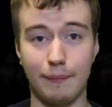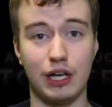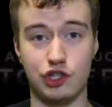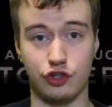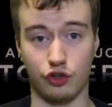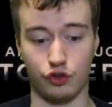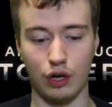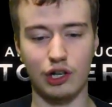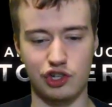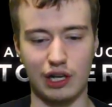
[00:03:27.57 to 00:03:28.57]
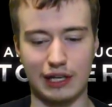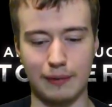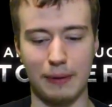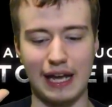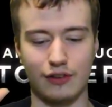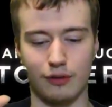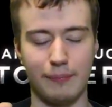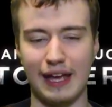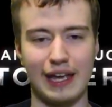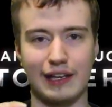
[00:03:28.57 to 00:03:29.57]
much destruction it can make to
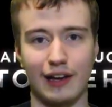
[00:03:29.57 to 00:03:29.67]
make